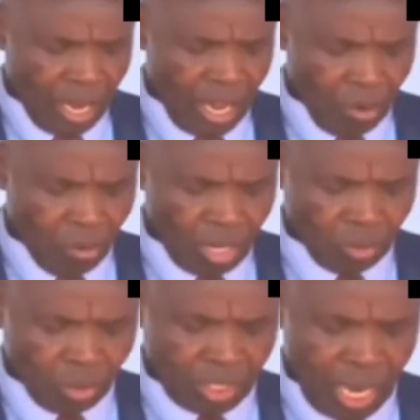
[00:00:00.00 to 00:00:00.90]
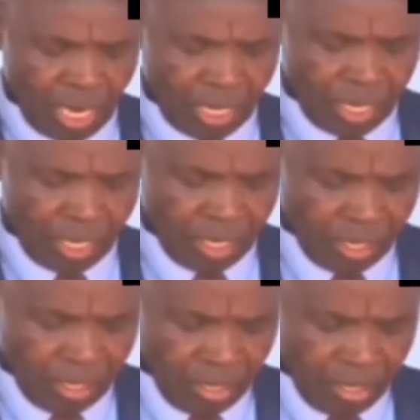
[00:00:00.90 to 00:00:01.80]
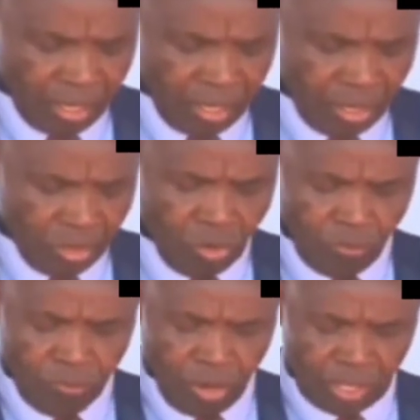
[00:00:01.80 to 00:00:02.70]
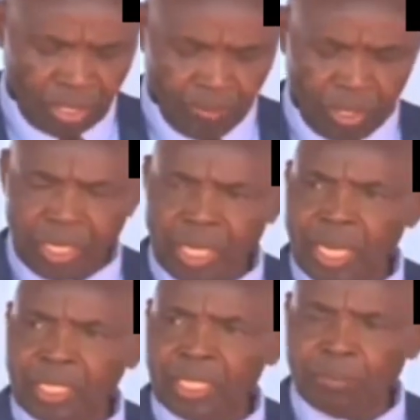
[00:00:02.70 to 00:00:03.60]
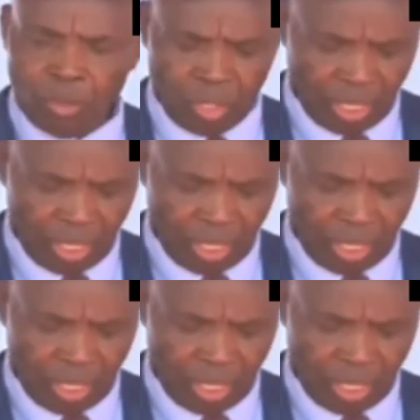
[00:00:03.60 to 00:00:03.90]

I want to thank you for assembling here this